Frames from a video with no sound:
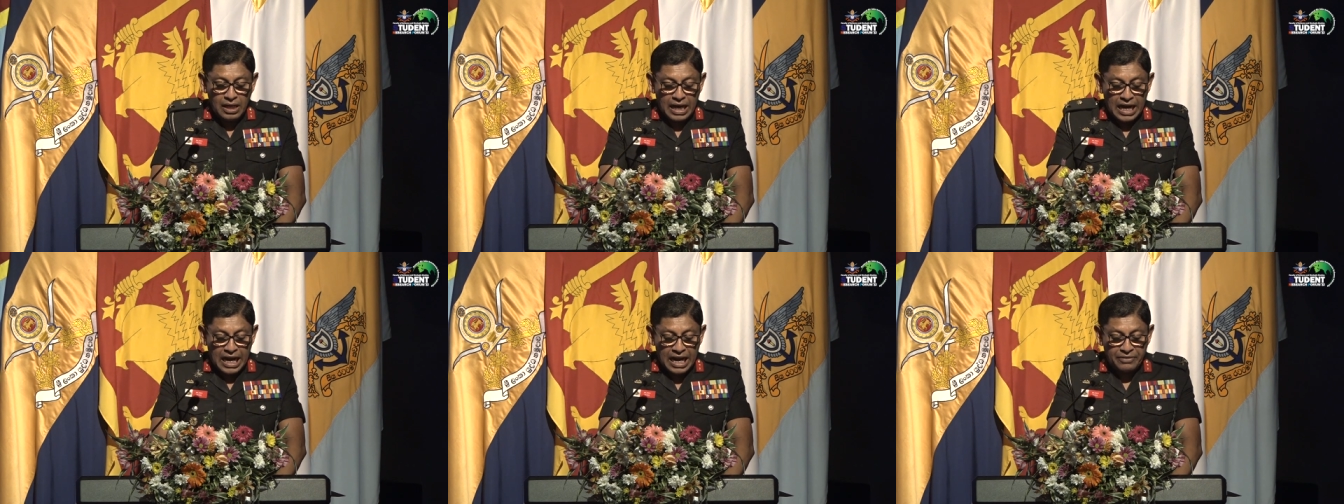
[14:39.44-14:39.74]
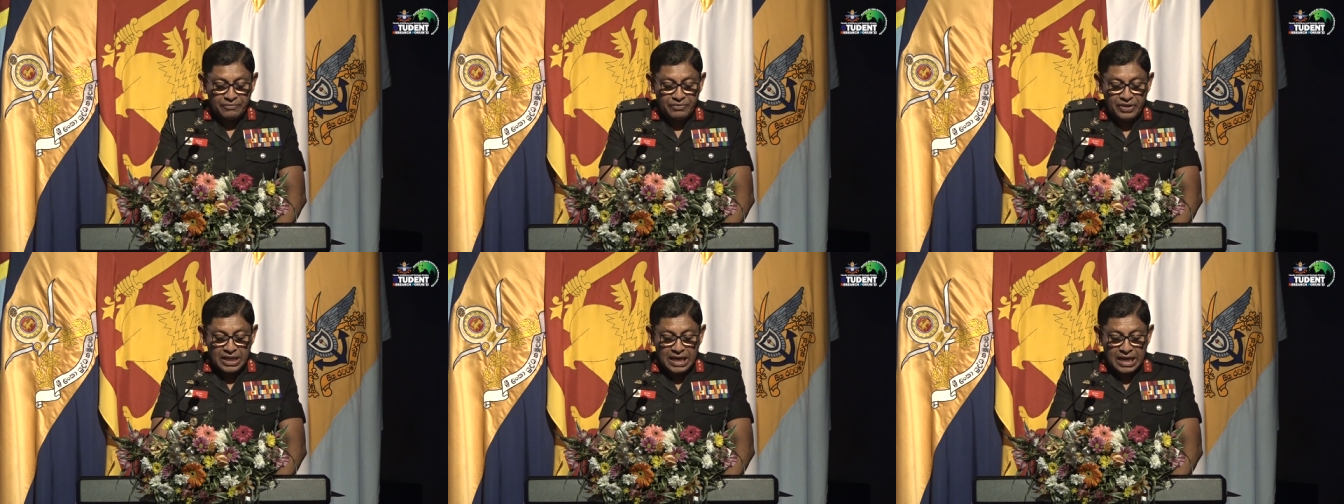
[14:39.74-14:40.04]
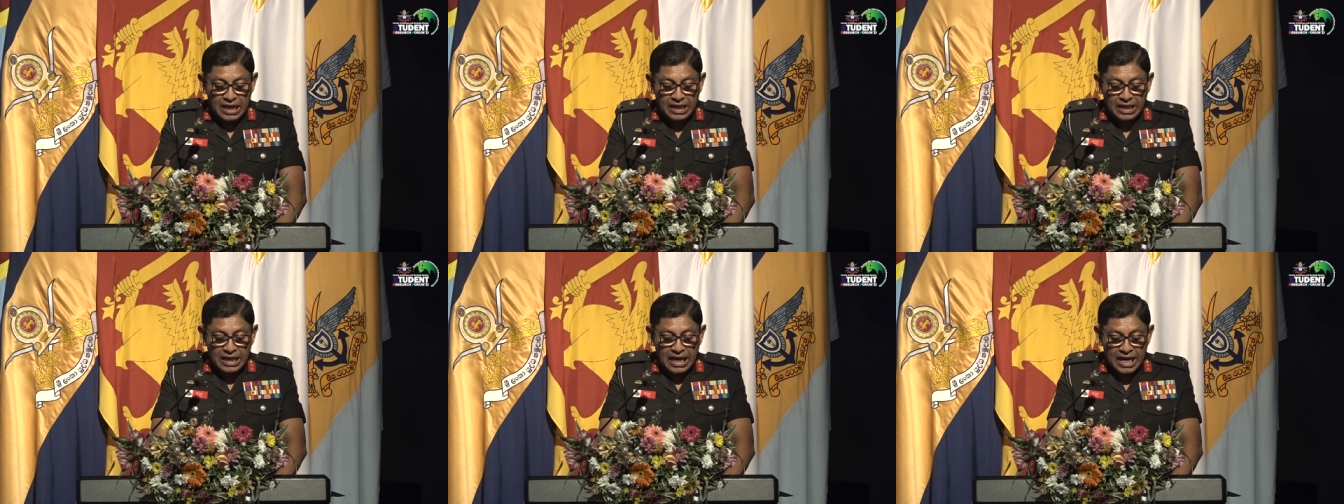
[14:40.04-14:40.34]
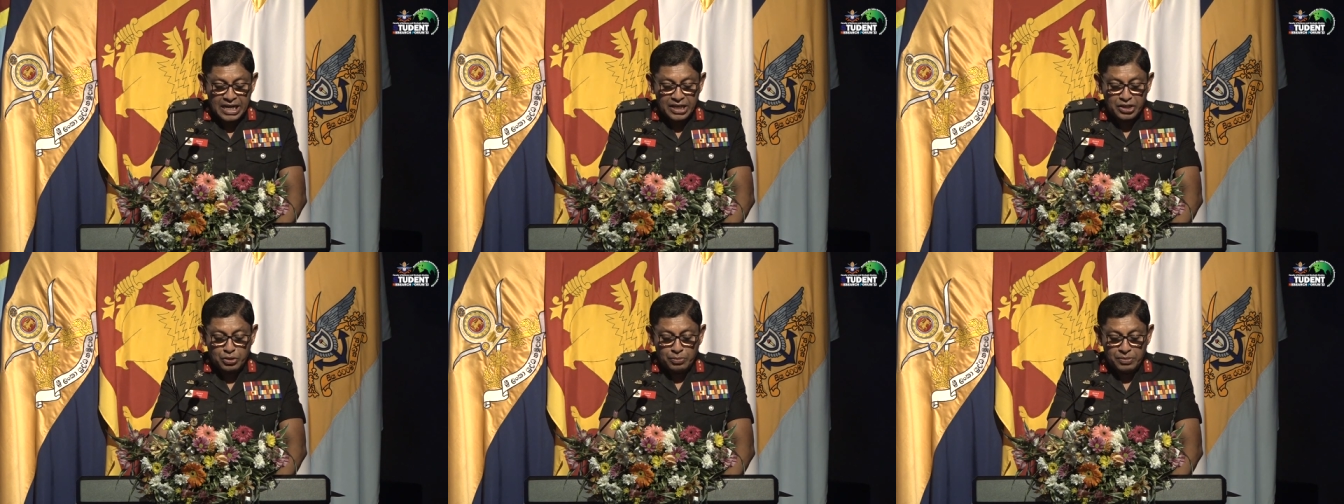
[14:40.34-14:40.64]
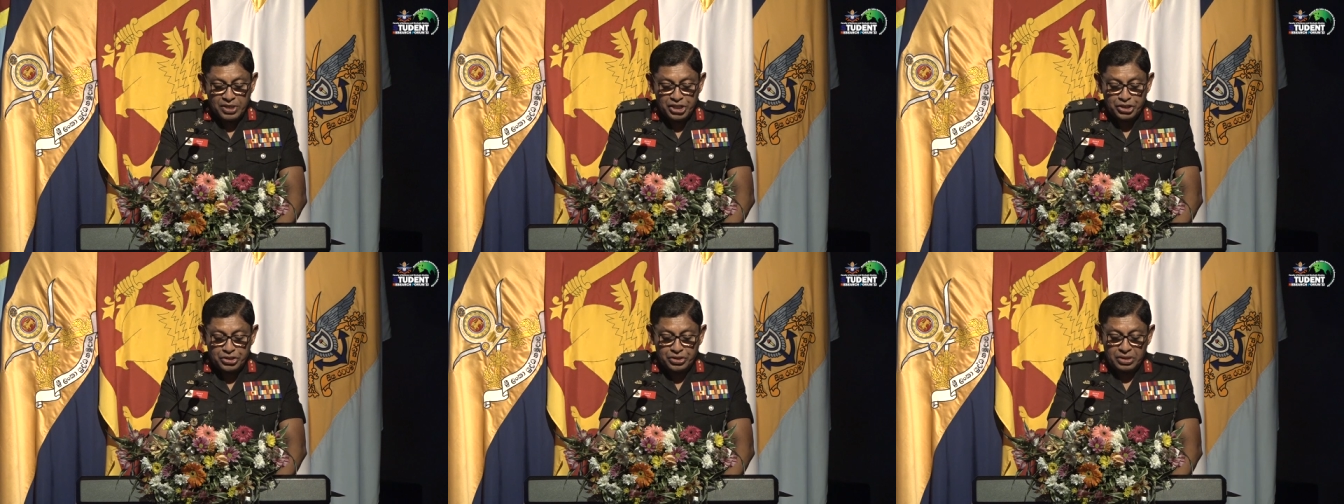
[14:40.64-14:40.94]
And we are glad to
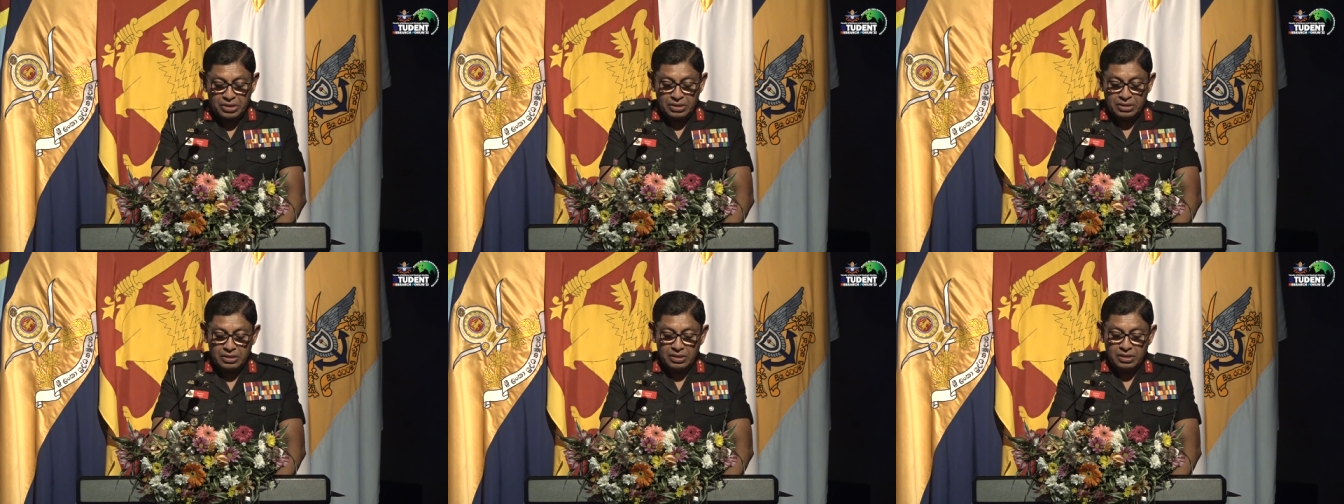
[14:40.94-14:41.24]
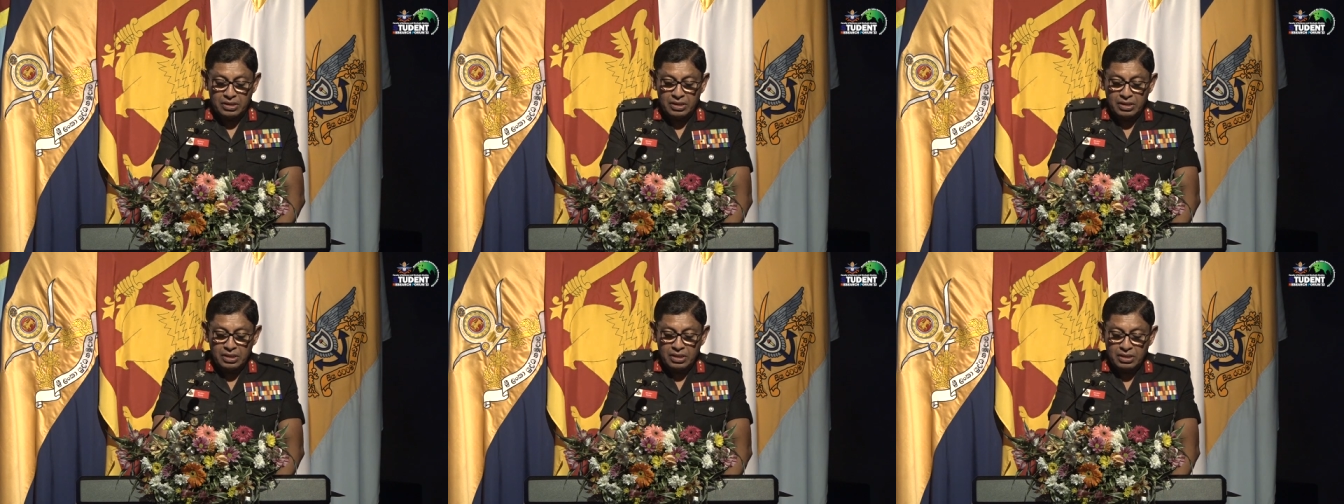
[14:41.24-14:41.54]
mention